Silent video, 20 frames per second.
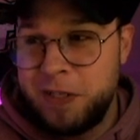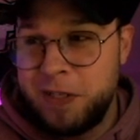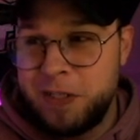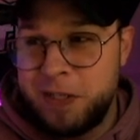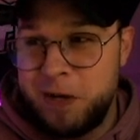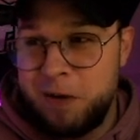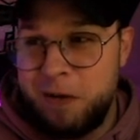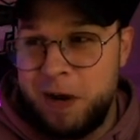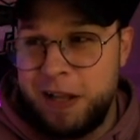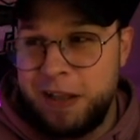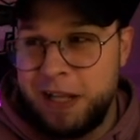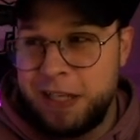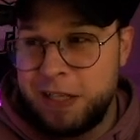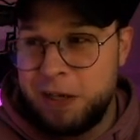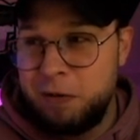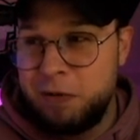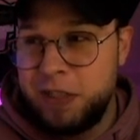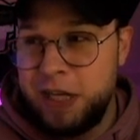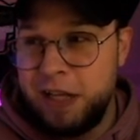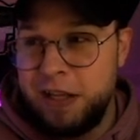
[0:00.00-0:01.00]
So let's
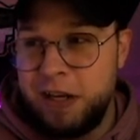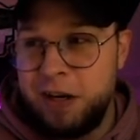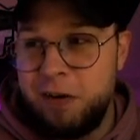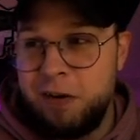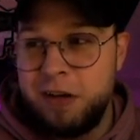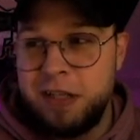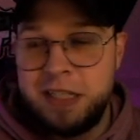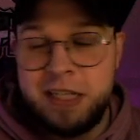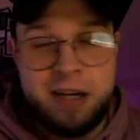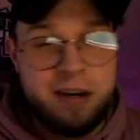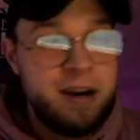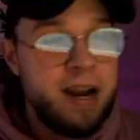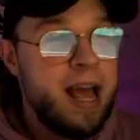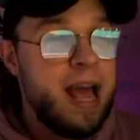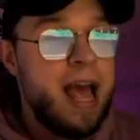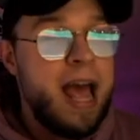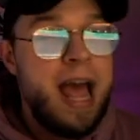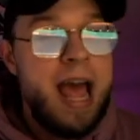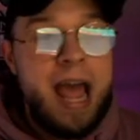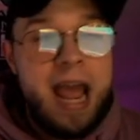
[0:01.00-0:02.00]
go Jalen Hurts here.
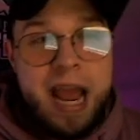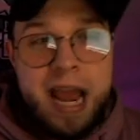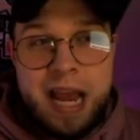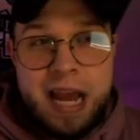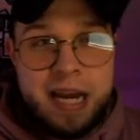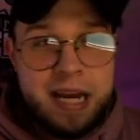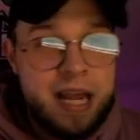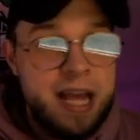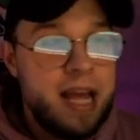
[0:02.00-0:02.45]
And,